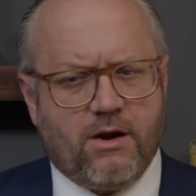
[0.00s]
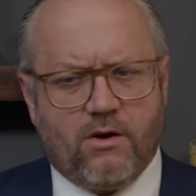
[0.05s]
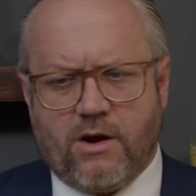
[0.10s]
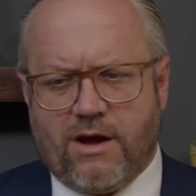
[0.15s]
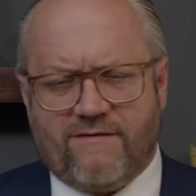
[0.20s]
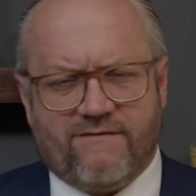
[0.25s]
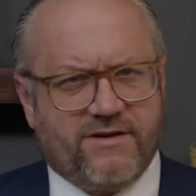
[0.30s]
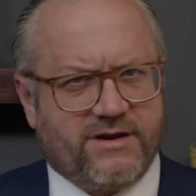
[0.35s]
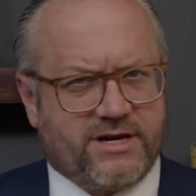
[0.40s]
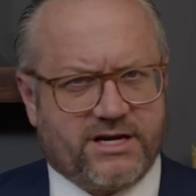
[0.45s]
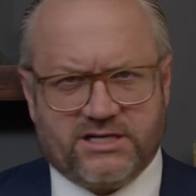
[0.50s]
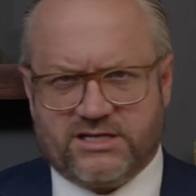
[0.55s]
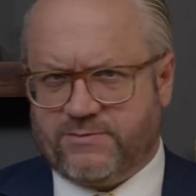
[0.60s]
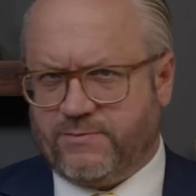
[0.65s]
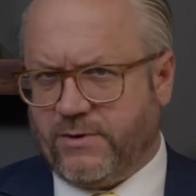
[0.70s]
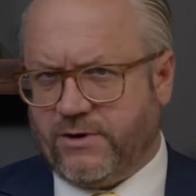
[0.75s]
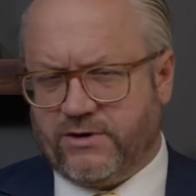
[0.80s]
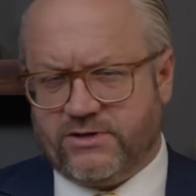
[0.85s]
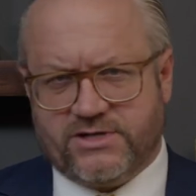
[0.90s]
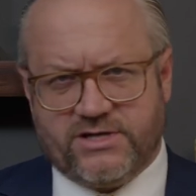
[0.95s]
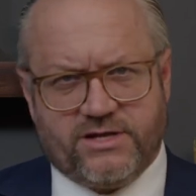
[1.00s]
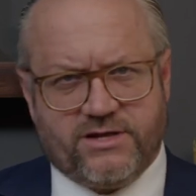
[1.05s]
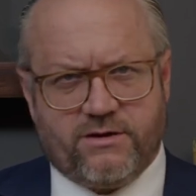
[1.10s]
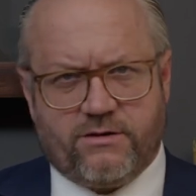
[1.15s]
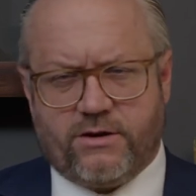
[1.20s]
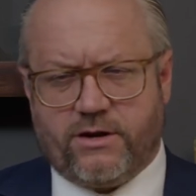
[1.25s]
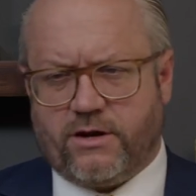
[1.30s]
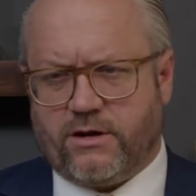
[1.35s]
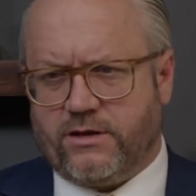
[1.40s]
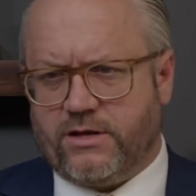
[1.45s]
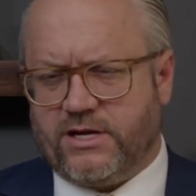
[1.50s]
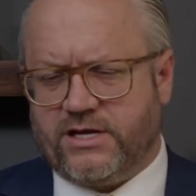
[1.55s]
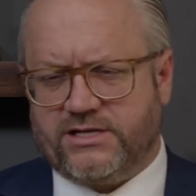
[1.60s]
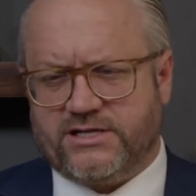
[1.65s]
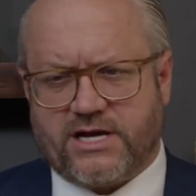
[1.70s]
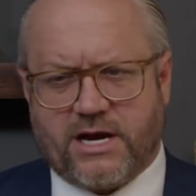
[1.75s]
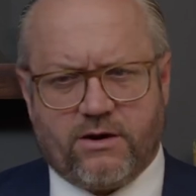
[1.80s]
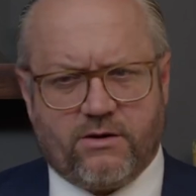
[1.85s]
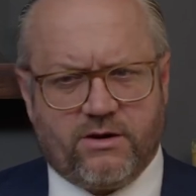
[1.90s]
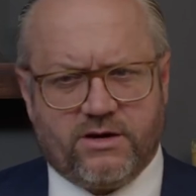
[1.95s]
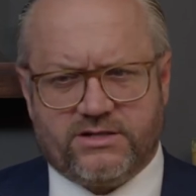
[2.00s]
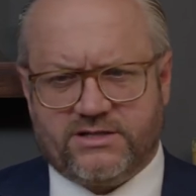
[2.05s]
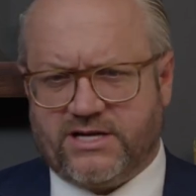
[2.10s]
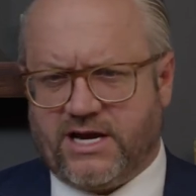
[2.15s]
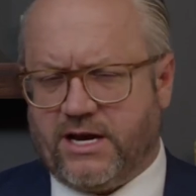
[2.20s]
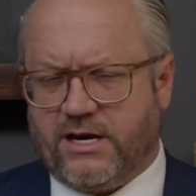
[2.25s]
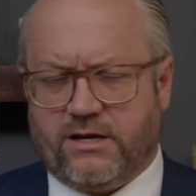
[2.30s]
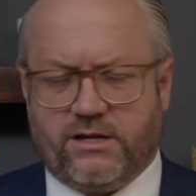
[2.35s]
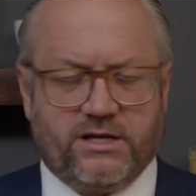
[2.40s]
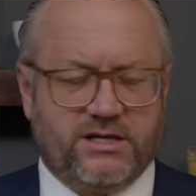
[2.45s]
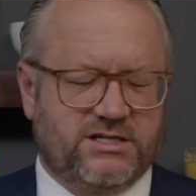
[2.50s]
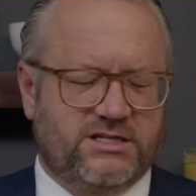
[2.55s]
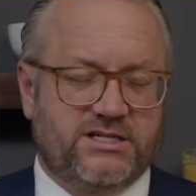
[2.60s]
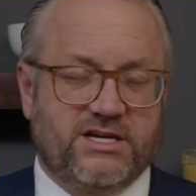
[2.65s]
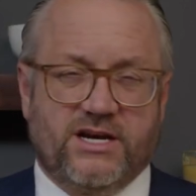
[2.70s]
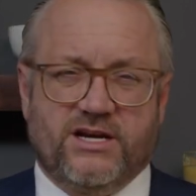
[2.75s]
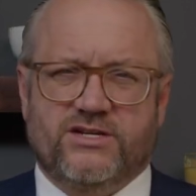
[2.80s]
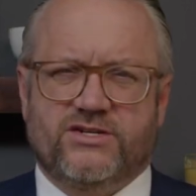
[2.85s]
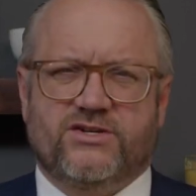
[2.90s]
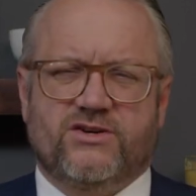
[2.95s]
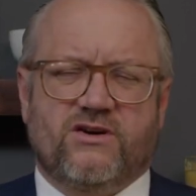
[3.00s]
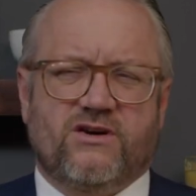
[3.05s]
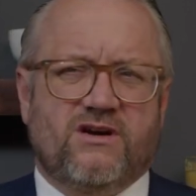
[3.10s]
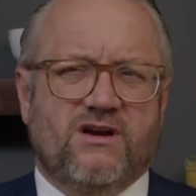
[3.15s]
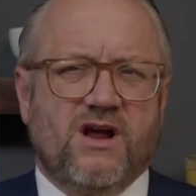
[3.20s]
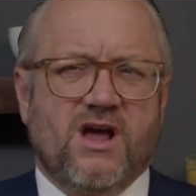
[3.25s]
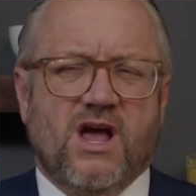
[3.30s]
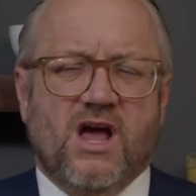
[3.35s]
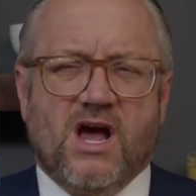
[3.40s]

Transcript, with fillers: don't have a conspiracy theory on this. I don't say anything sinister.